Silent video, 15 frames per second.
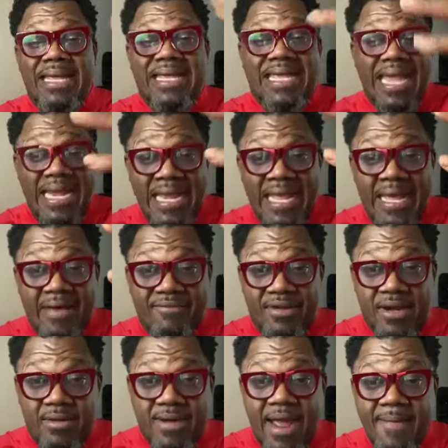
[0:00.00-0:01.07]
the beginning
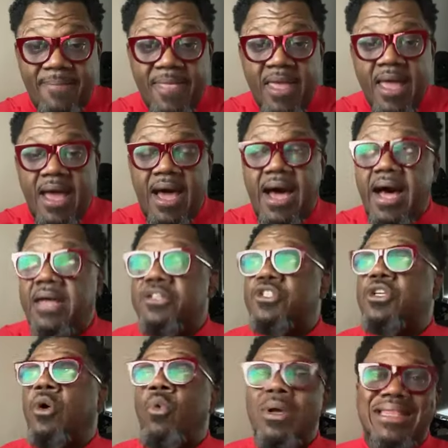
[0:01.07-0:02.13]
of it. All right.
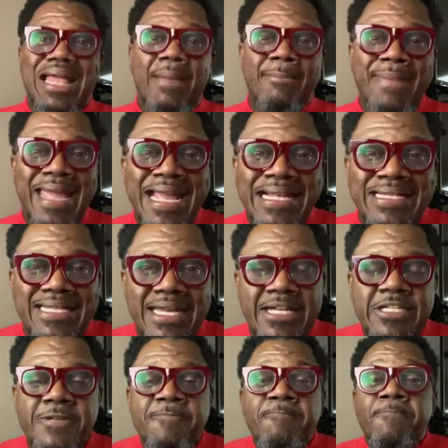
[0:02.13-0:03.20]
So what that means
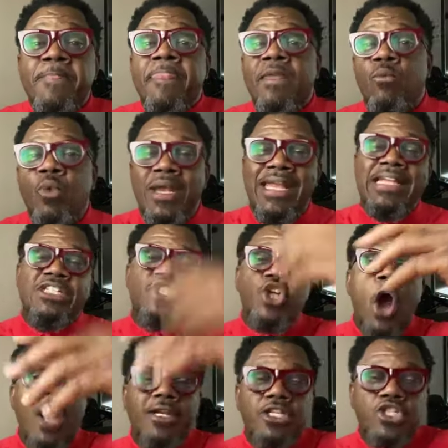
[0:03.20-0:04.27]
is, when
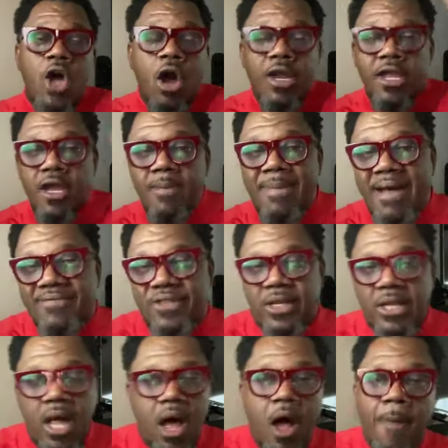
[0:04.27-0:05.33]
he's starting to talk here
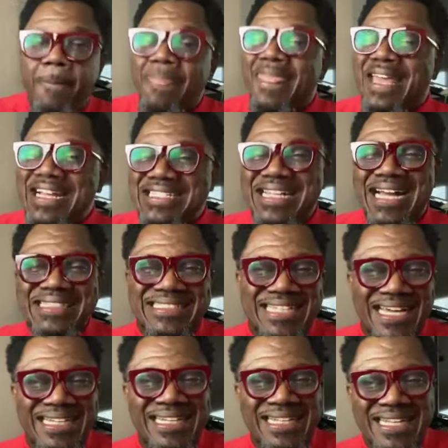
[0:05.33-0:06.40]
about the law, he's
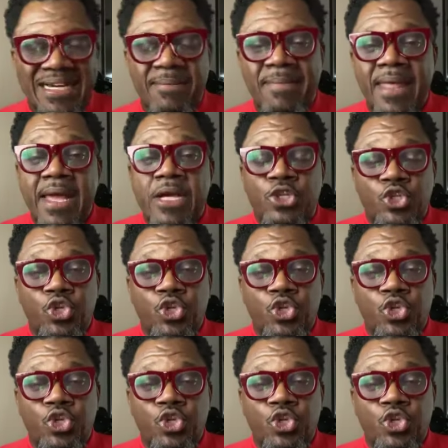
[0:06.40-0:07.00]
not telling them